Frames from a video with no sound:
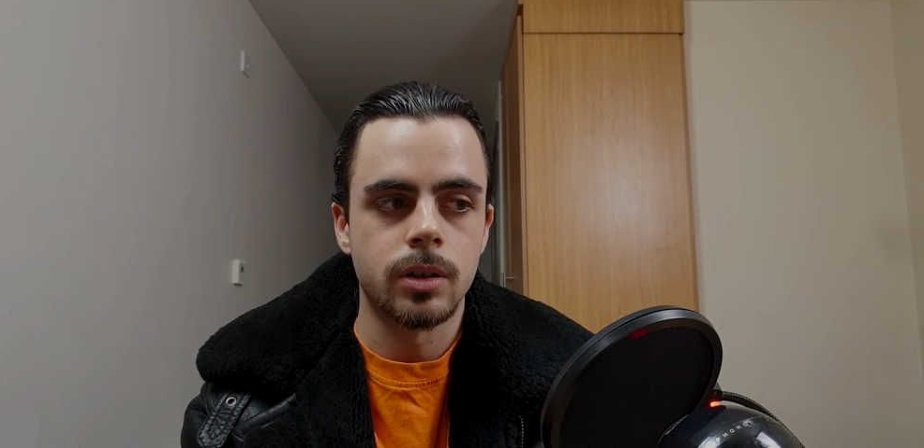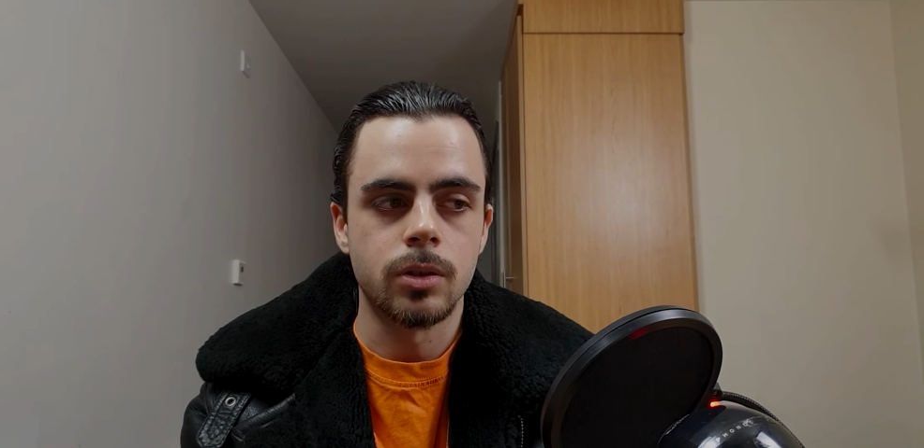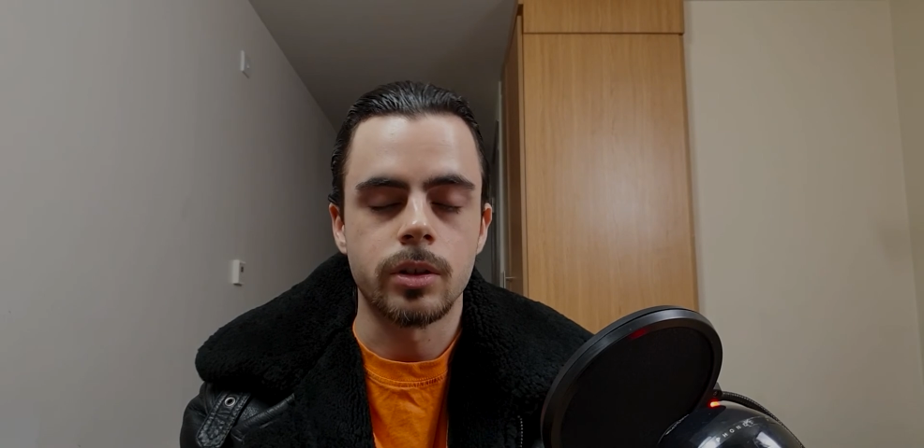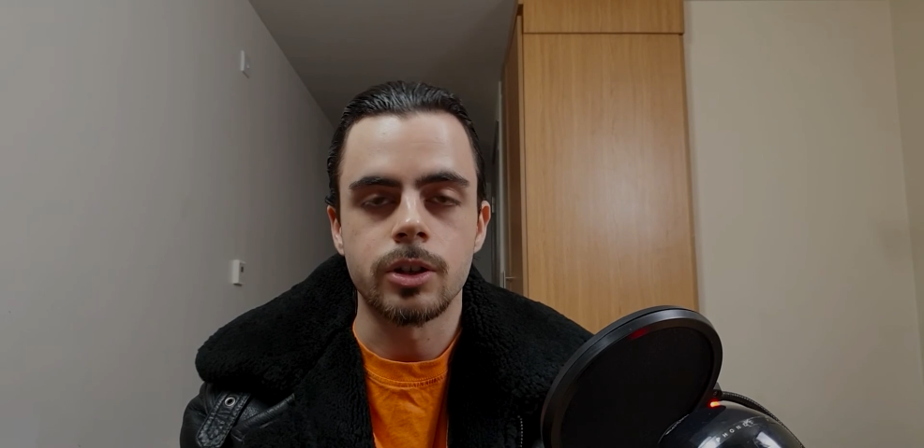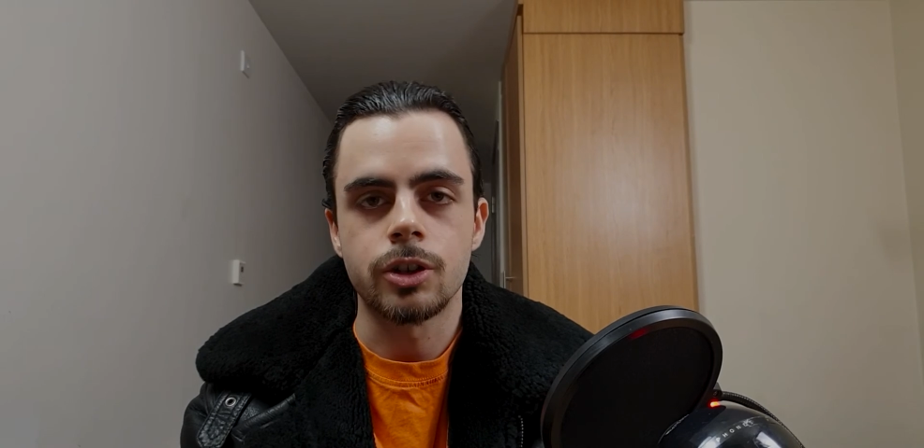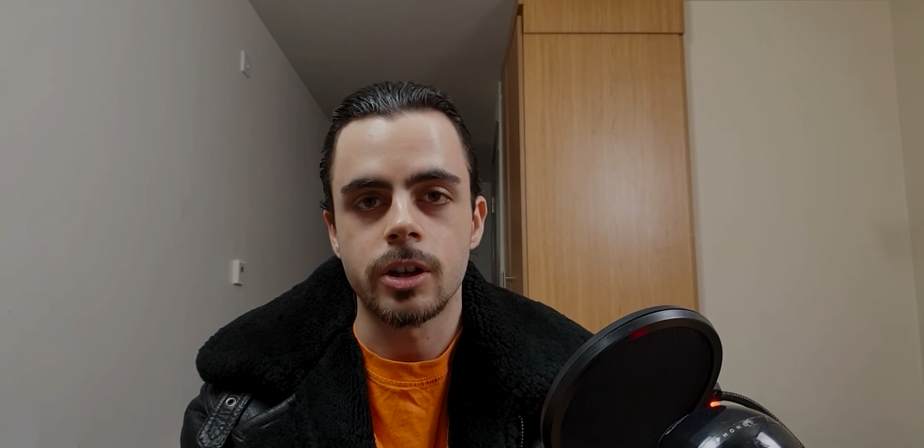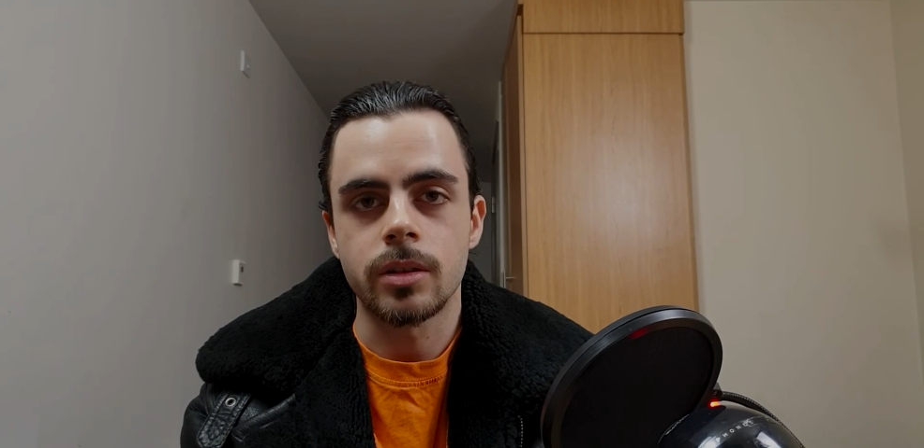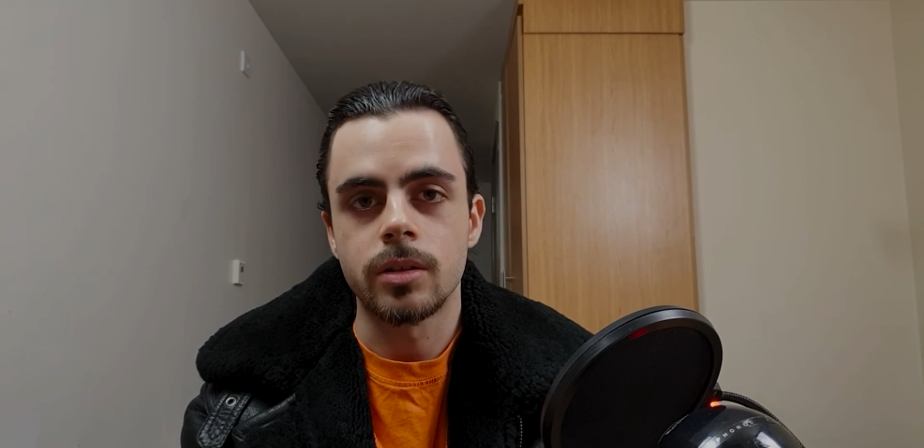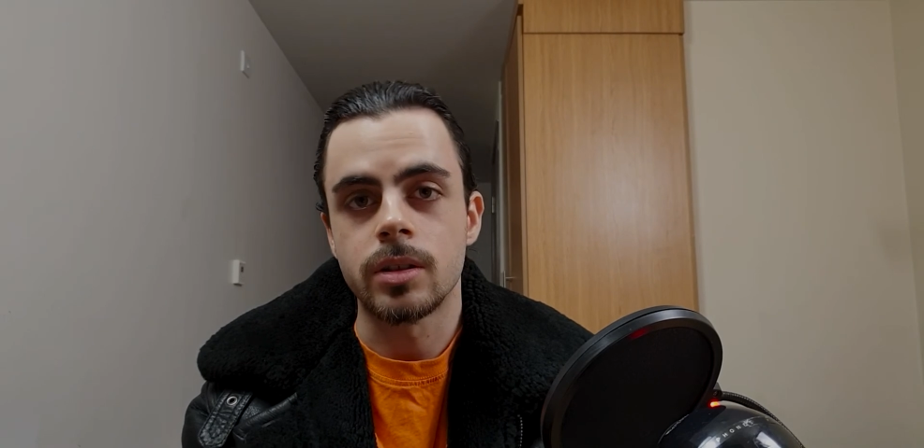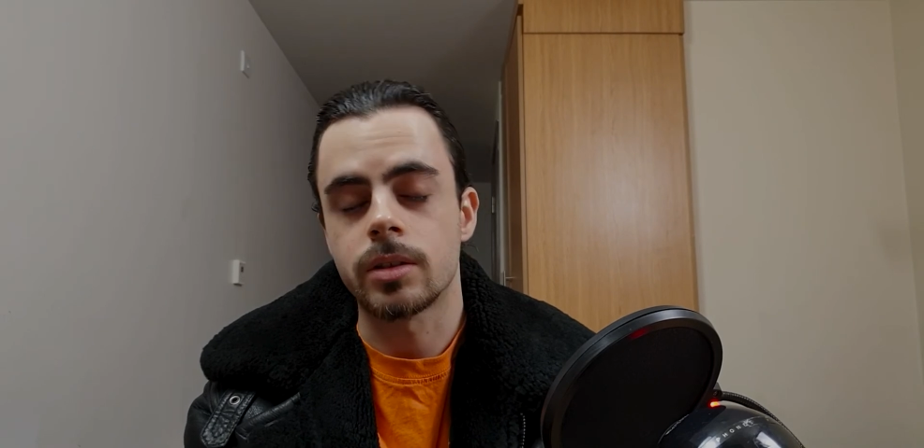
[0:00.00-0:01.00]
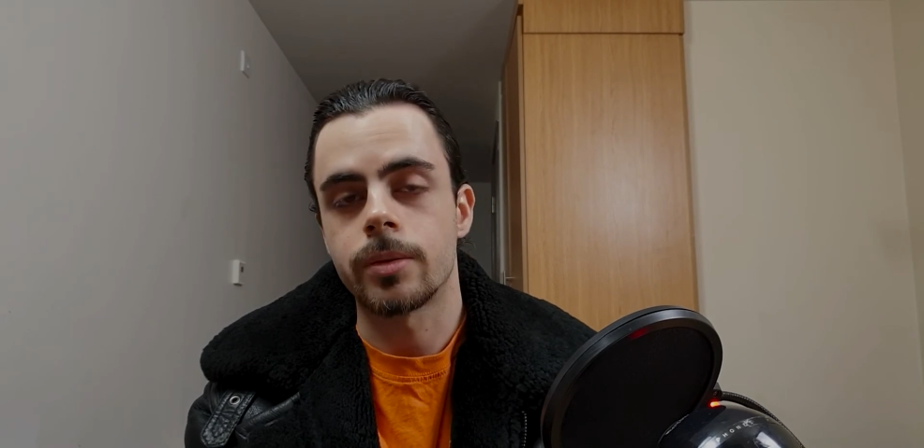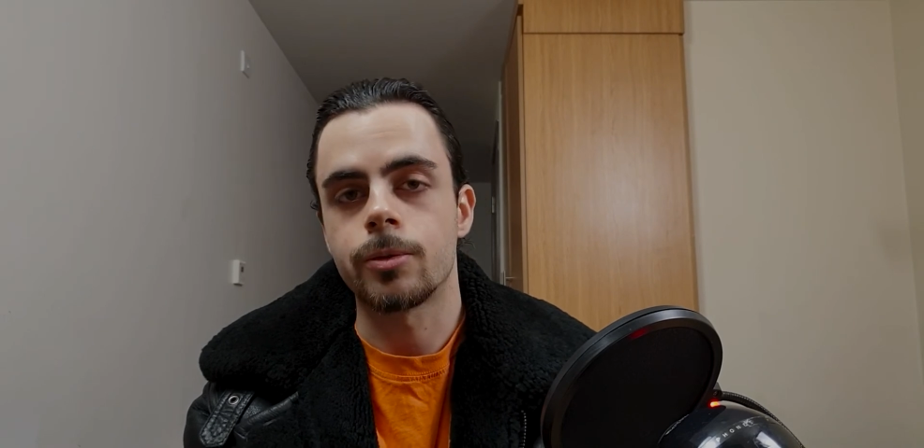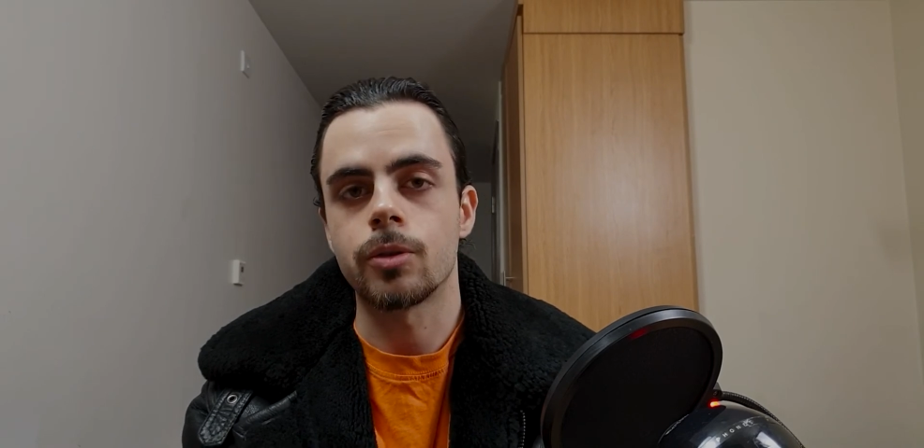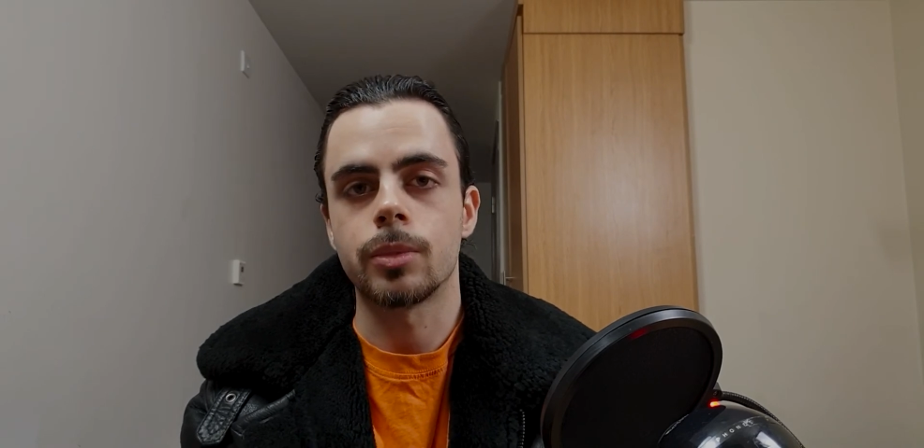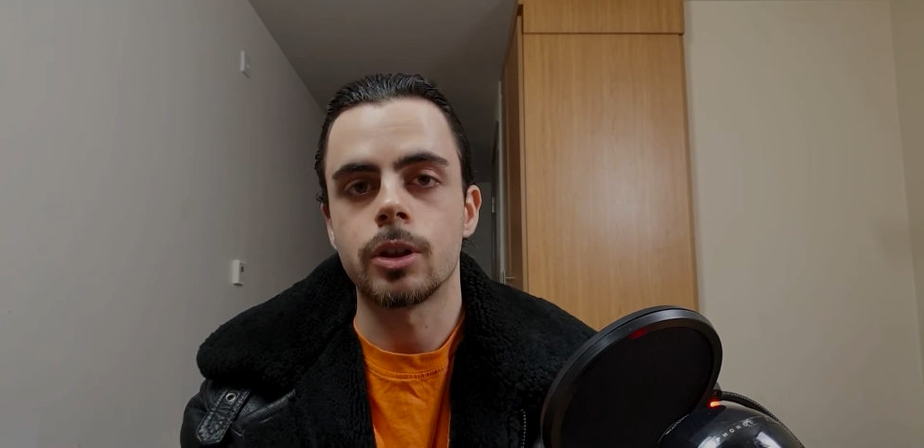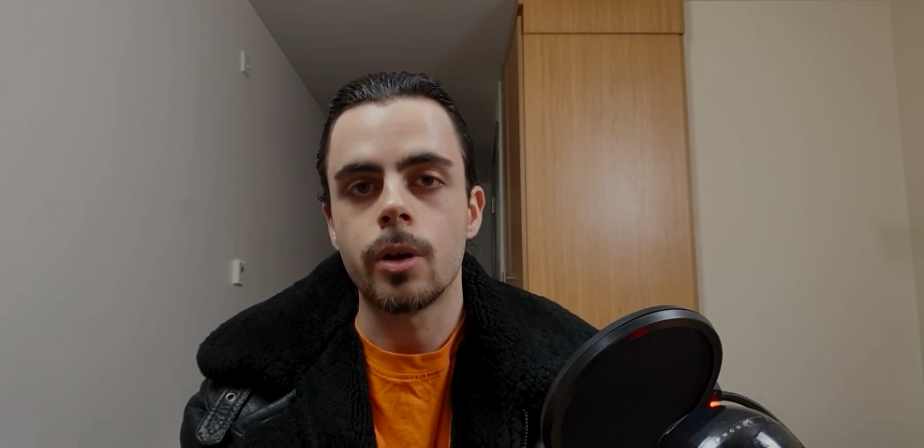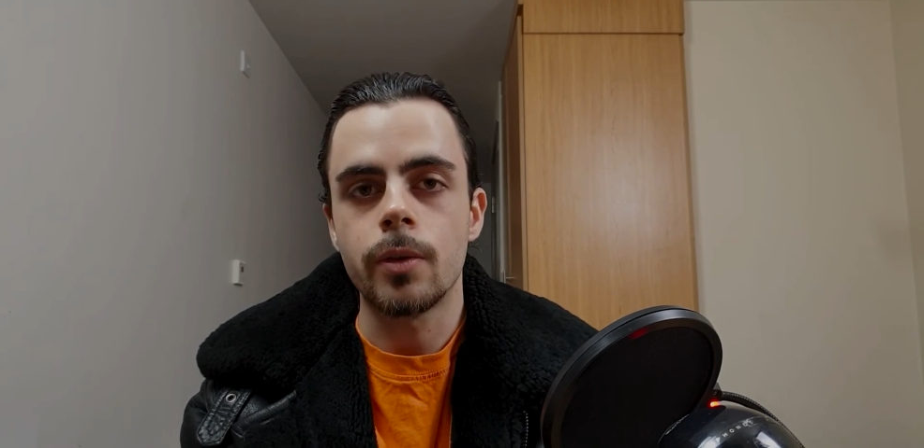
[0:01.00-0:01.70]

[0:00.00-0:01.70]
You can check the description below